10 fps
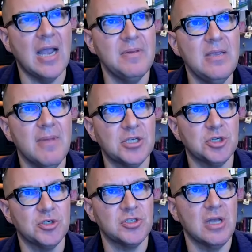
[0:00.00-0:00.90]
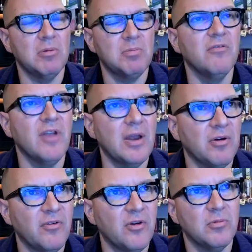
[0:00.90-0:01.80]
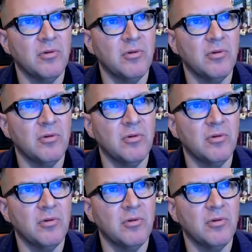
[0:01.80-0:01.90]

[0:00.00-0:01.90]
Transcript: IP measures that would prevent rever